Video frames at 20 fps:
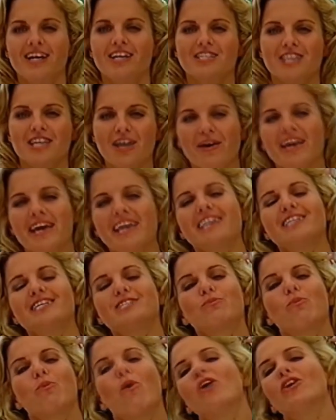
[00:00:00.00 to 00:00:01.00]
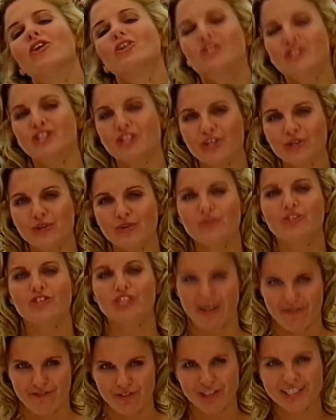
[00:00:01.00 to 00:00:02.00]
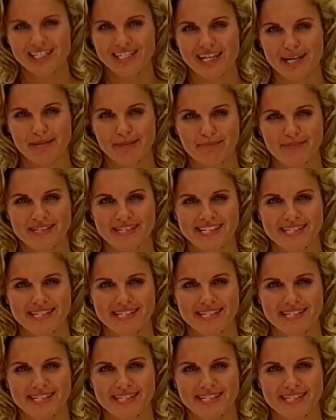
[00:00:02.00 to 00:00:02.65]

So here's one or two general tips.